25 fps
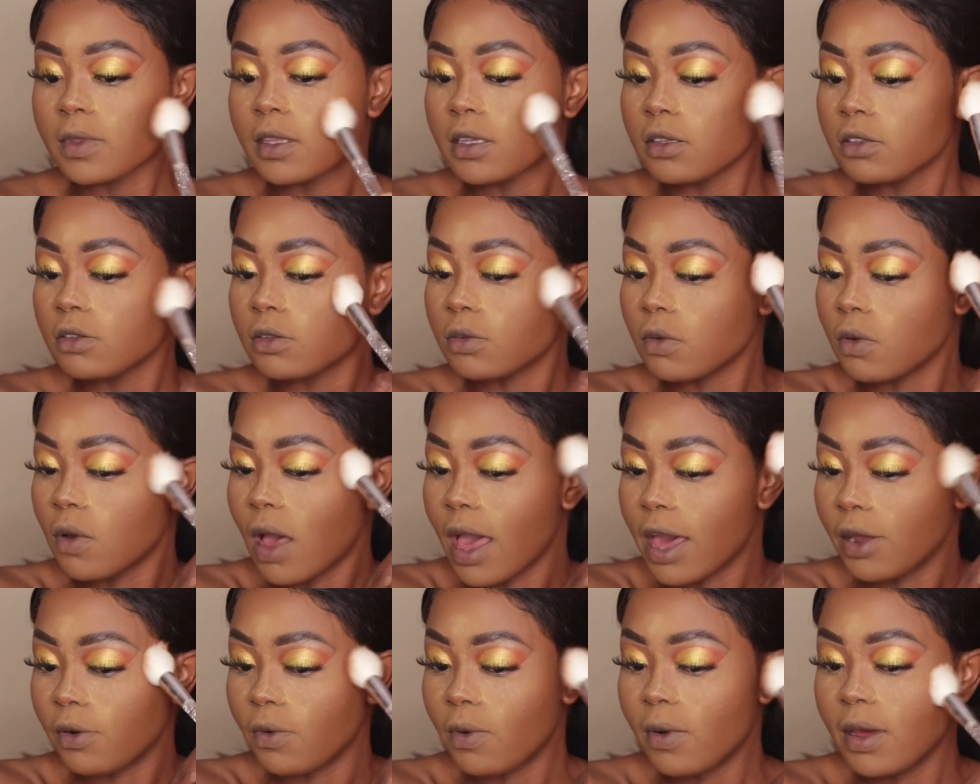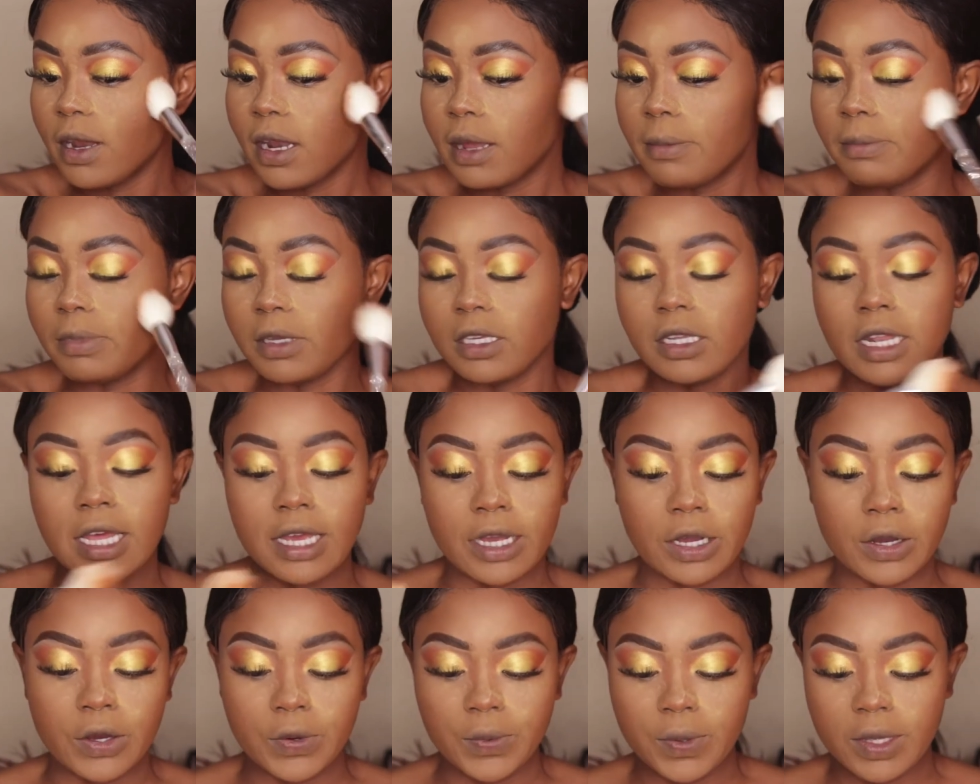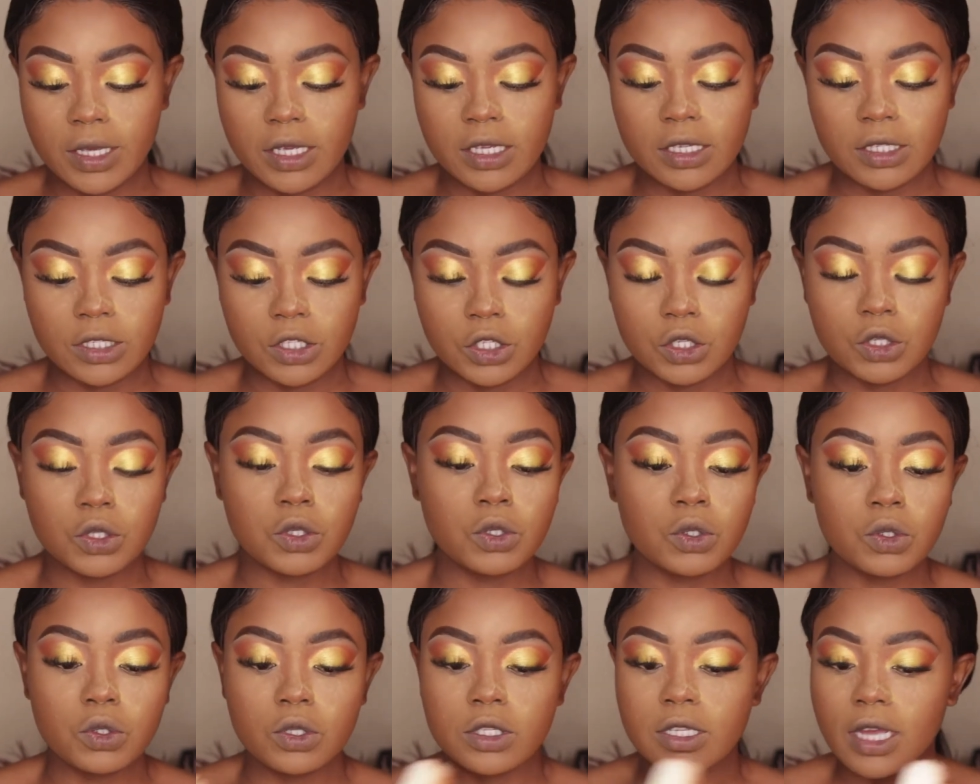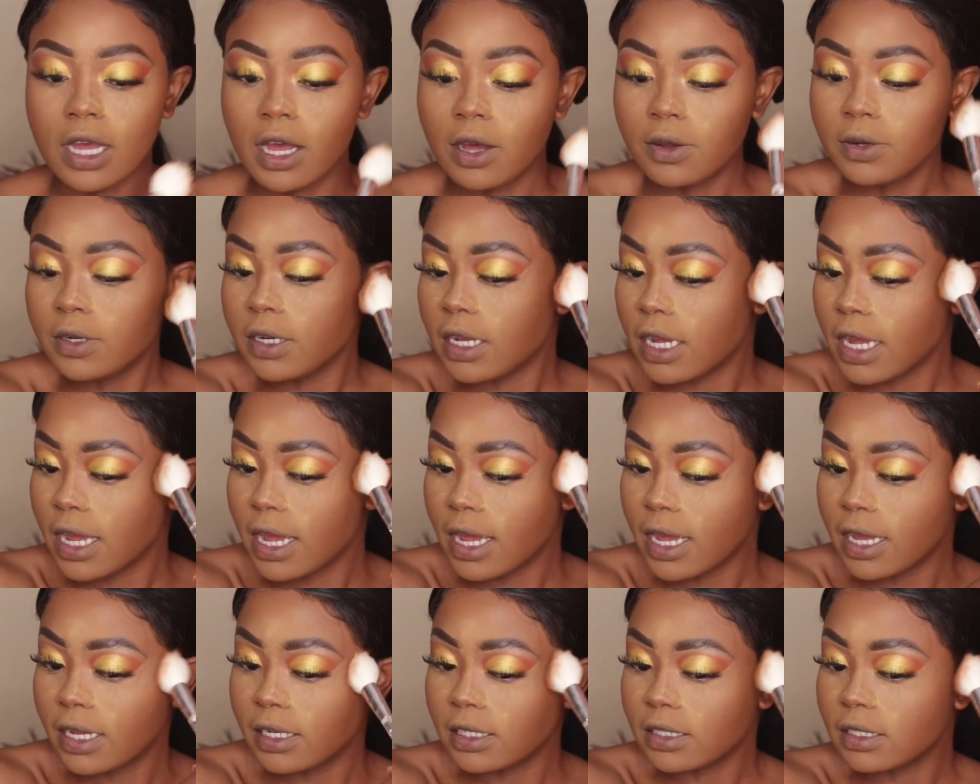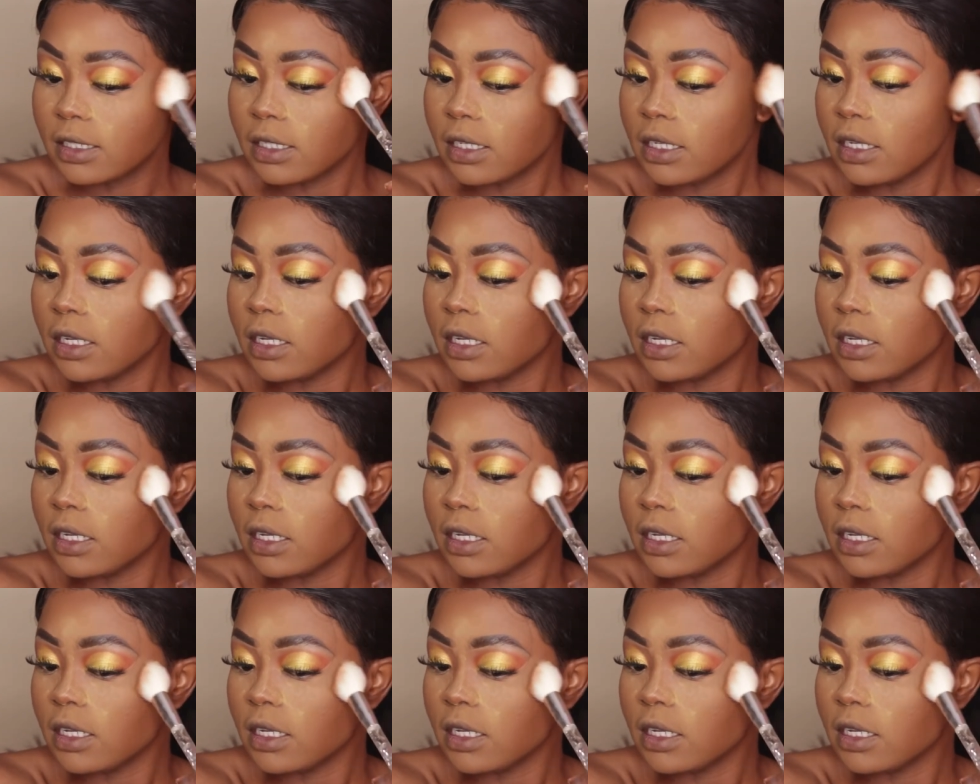So I don't want to be like going too down and,